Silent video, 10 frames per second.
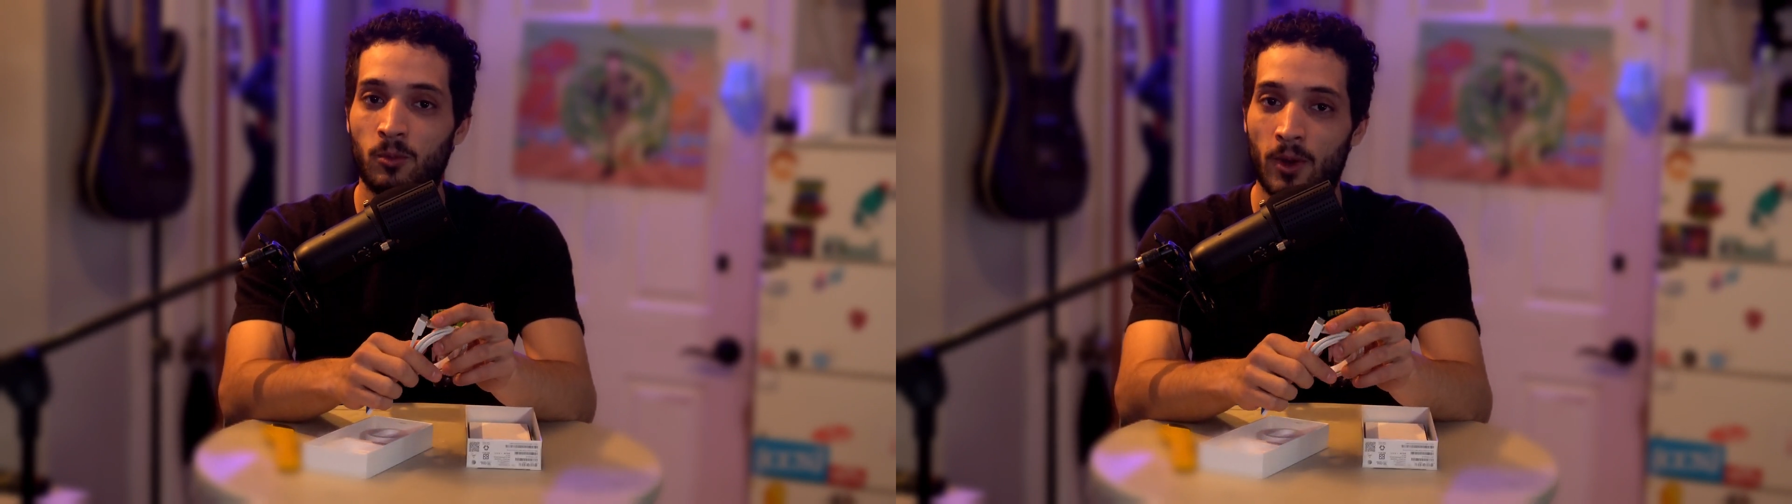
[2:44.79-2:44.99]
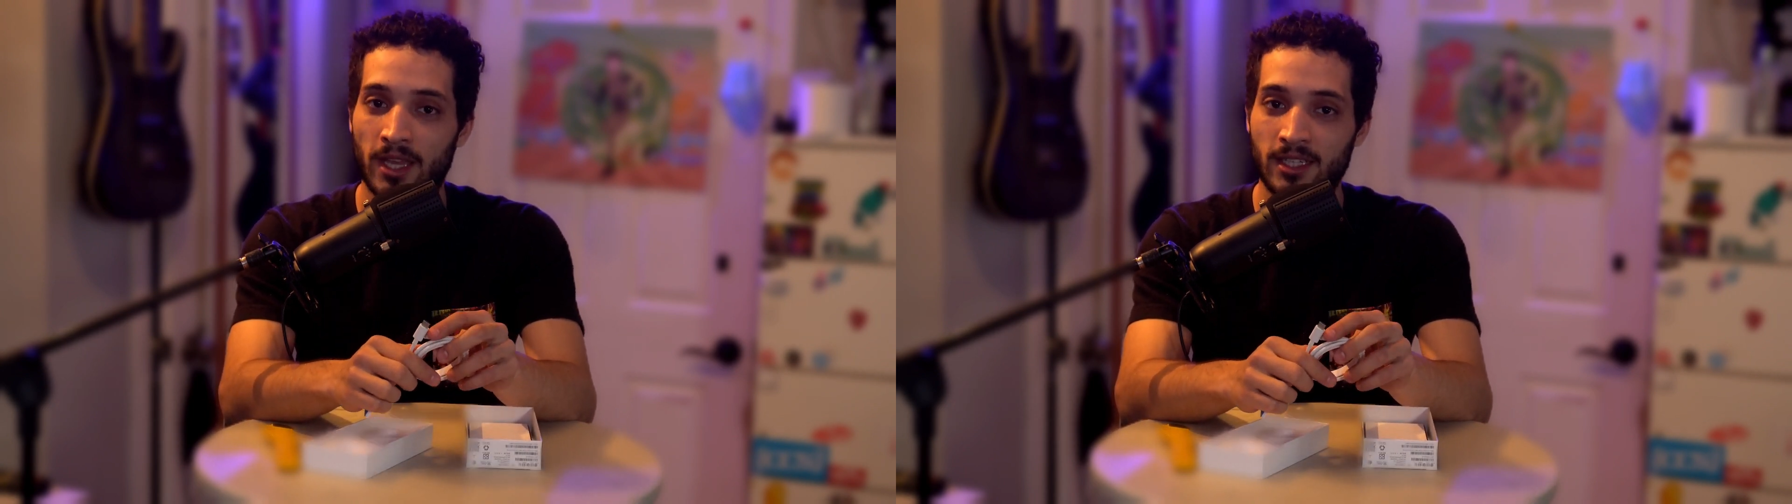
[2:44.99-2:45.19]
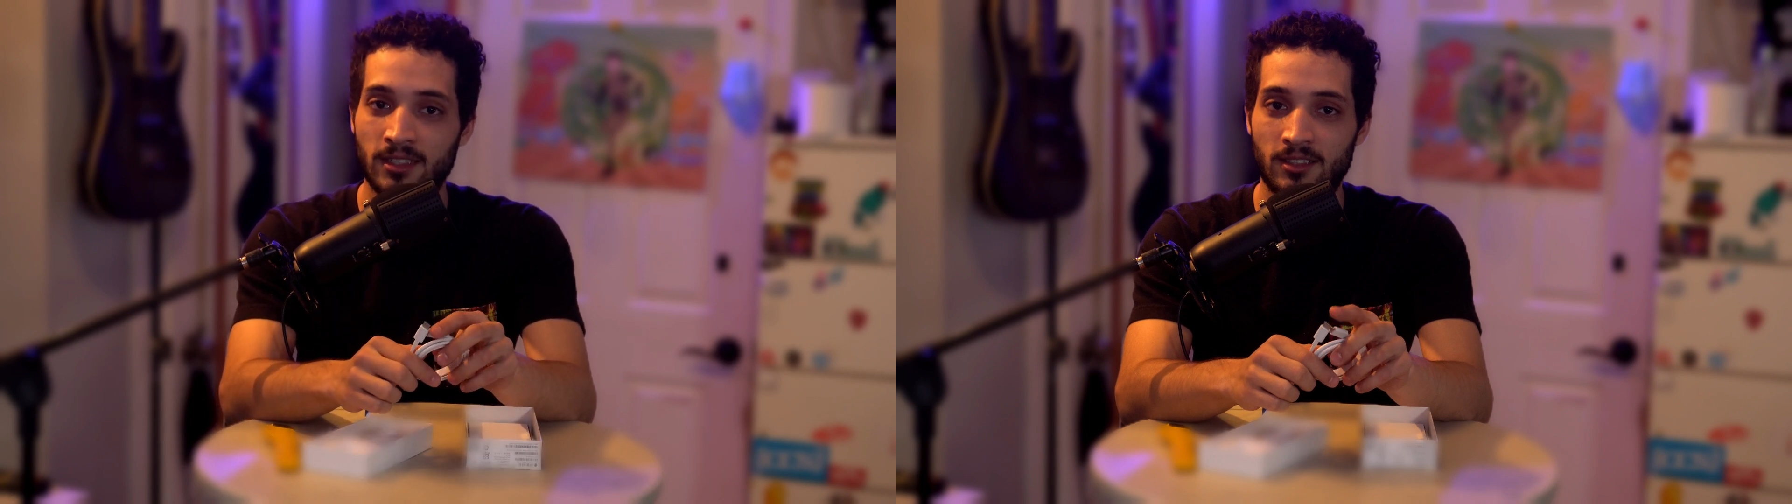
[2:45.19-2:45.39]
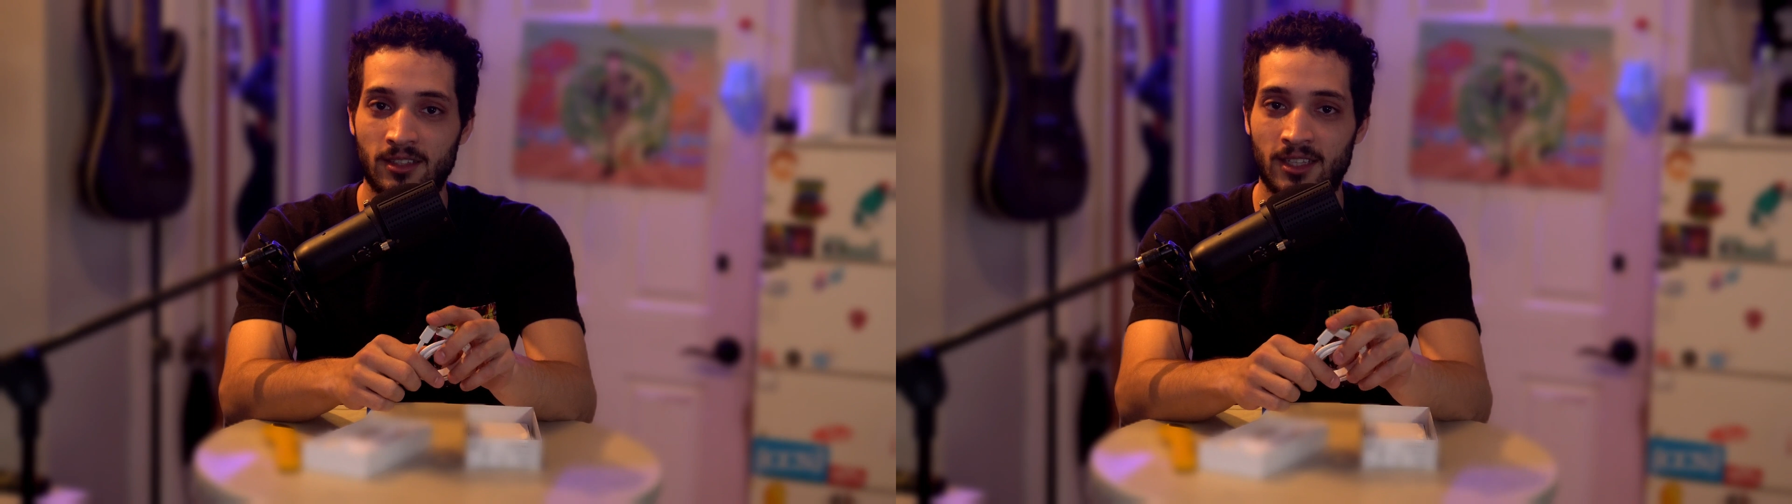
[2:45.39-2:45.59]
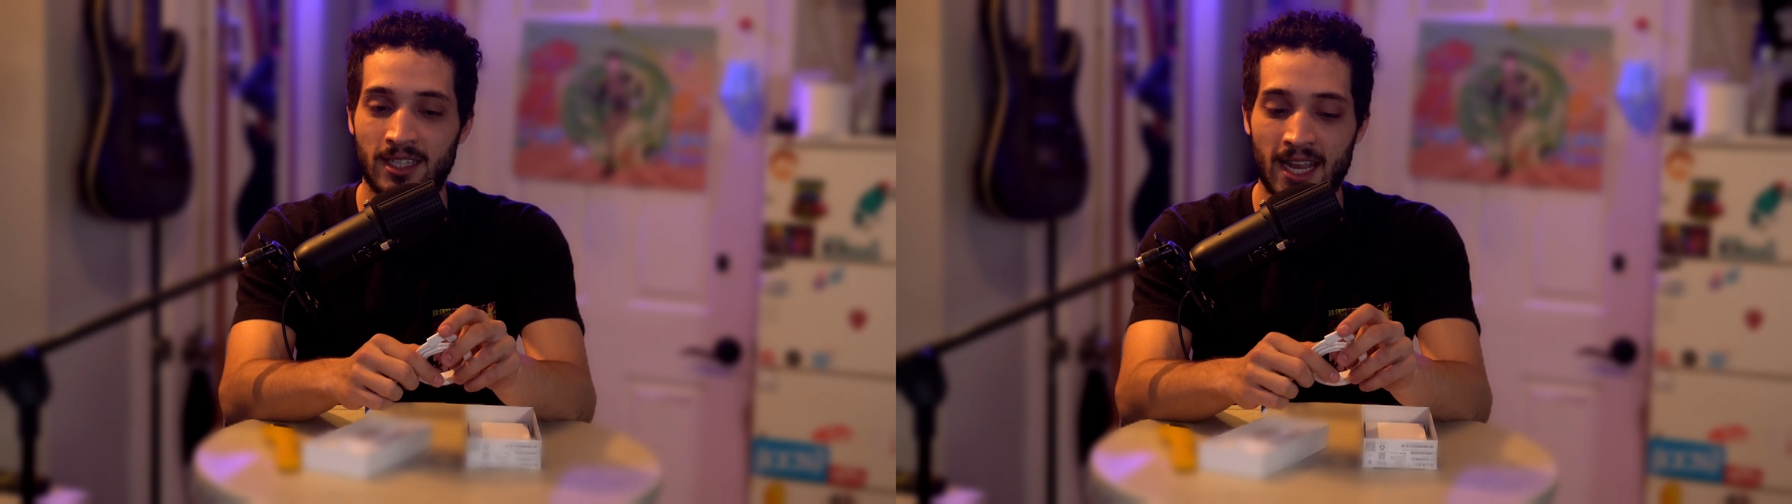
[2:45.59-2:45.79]
waited
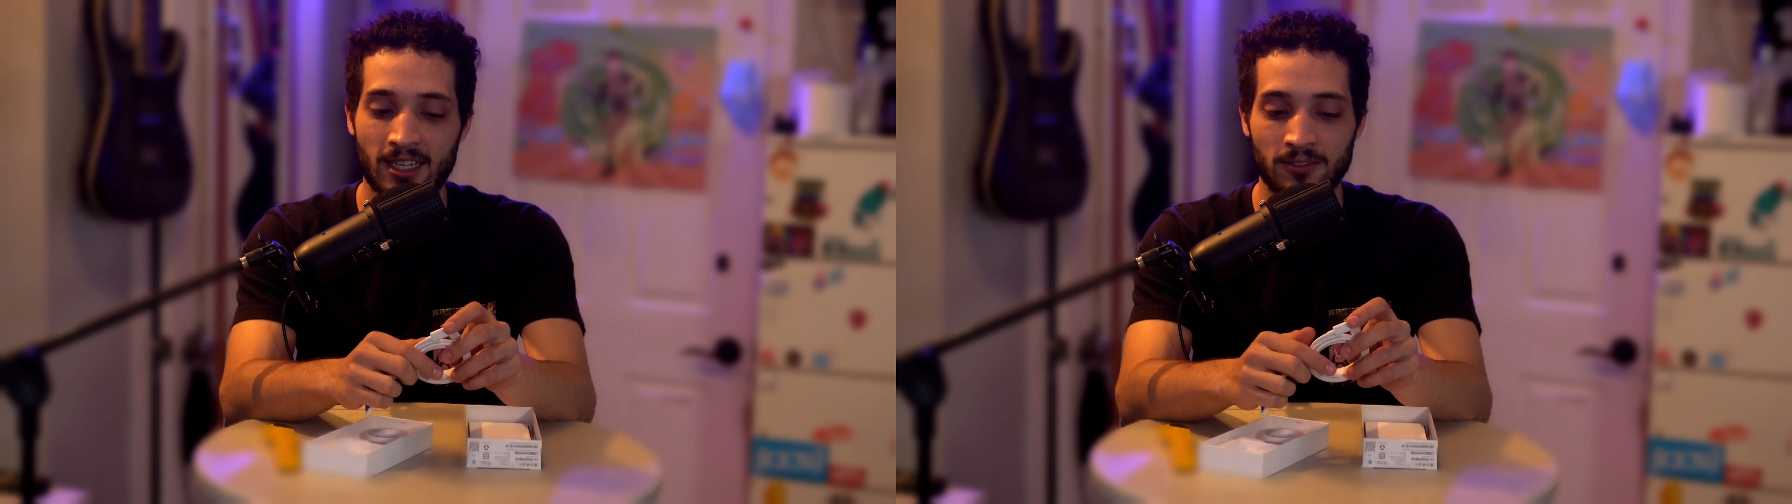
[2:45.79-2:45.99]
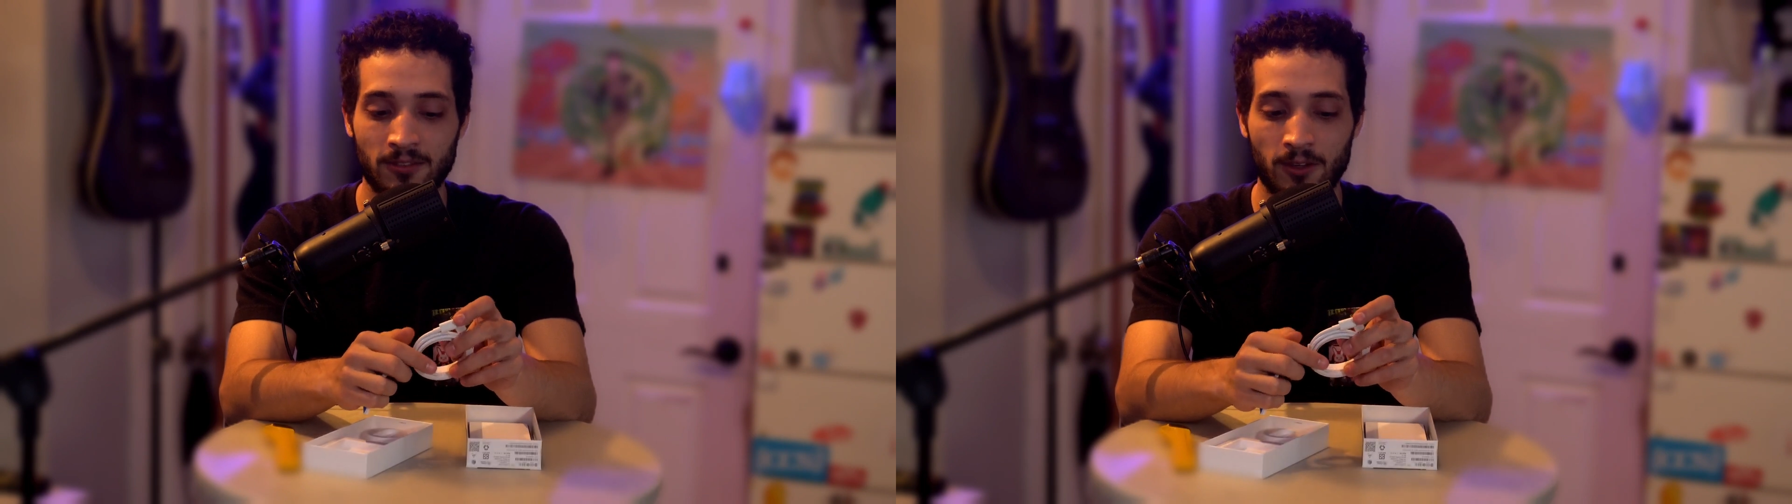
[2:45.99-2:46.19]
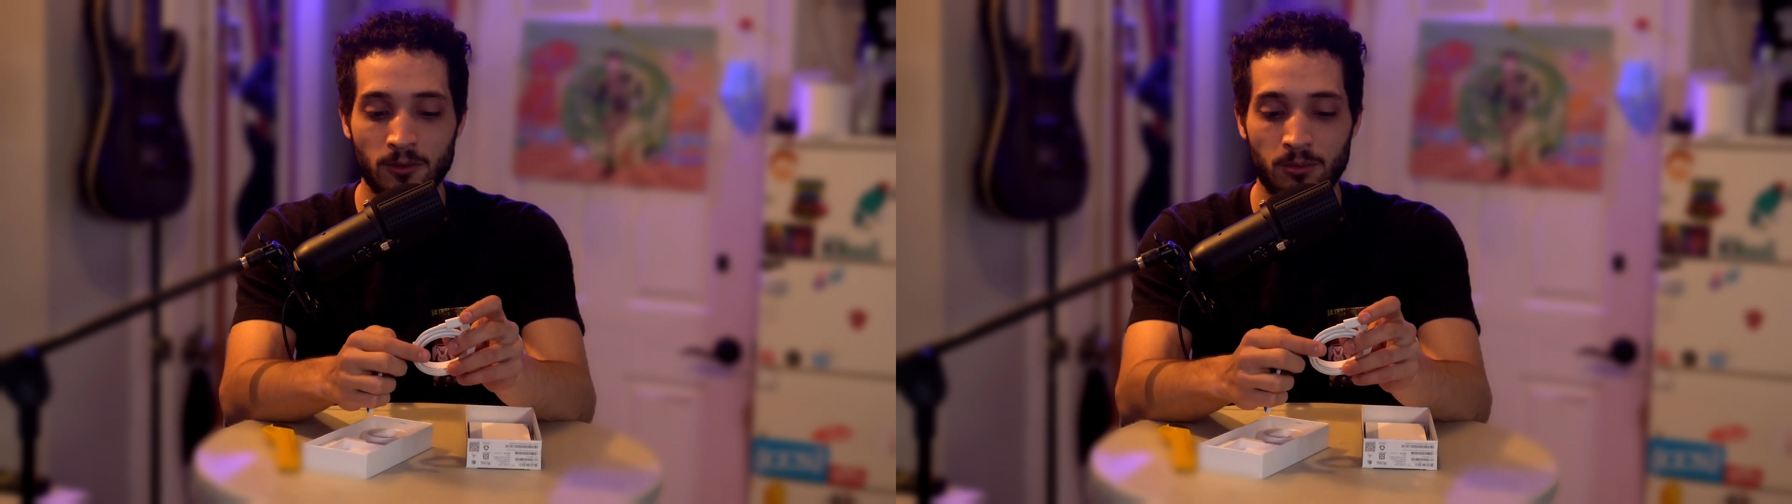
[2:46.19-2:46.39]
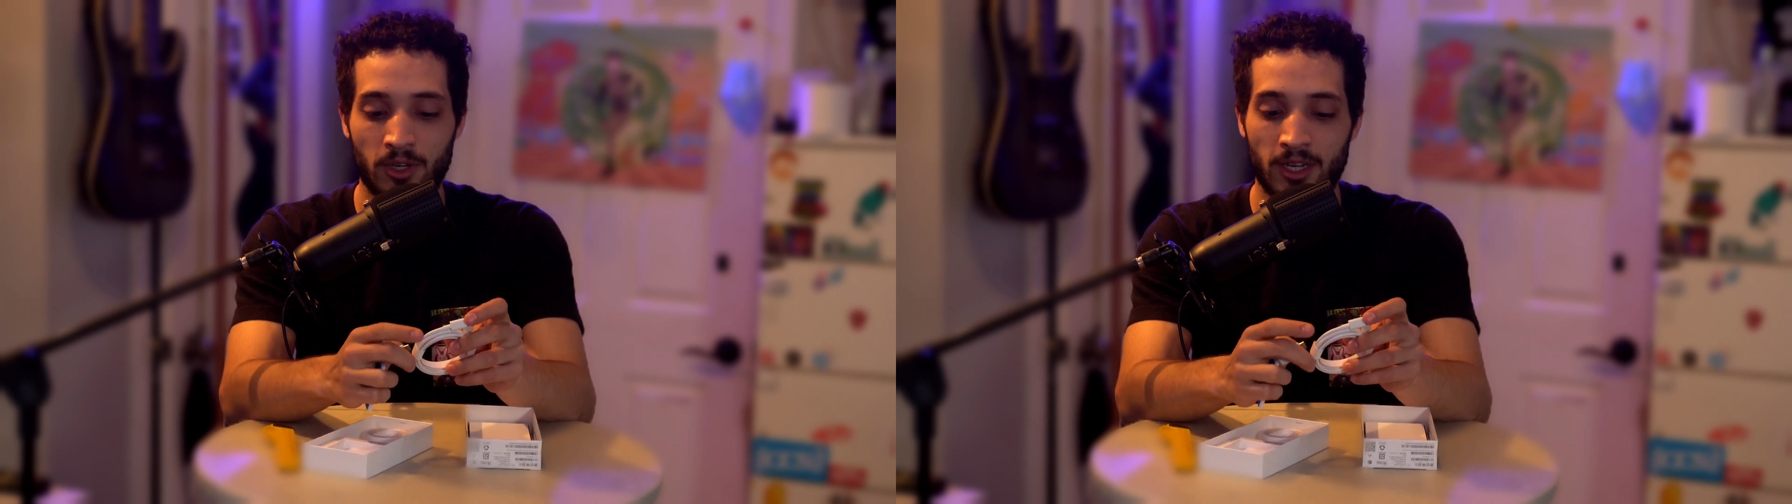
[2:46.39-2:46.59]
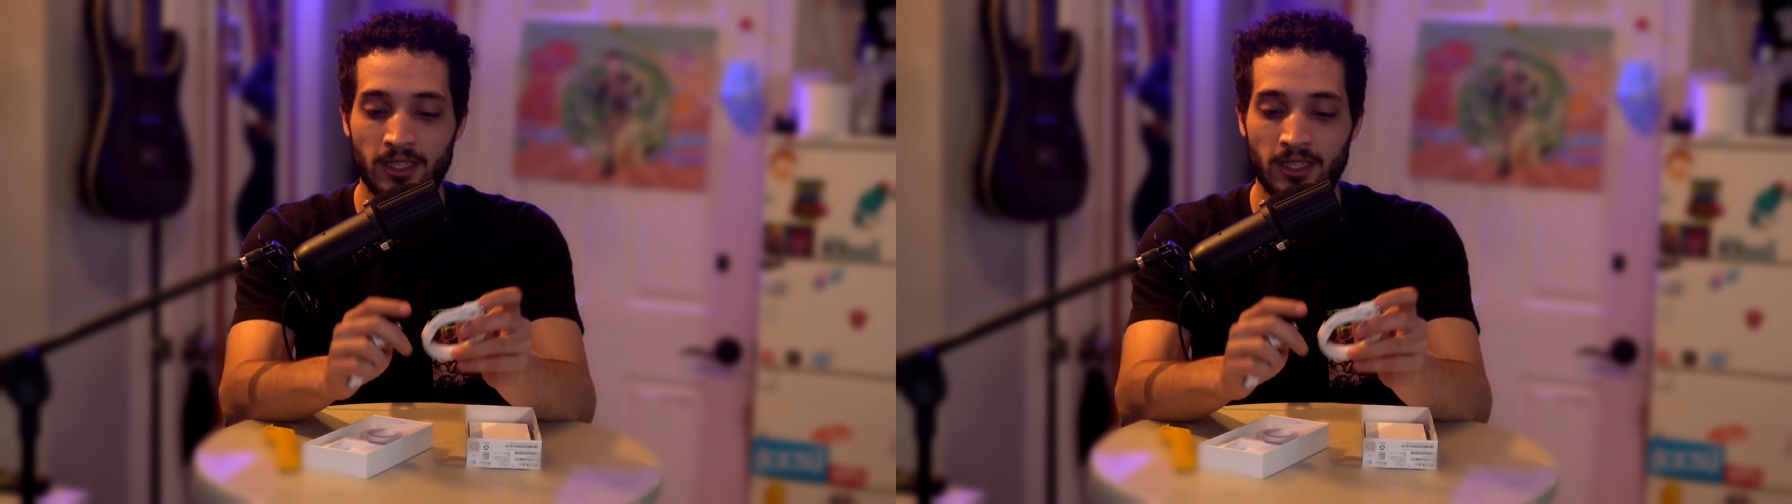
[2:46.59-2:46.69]
to the next phone, but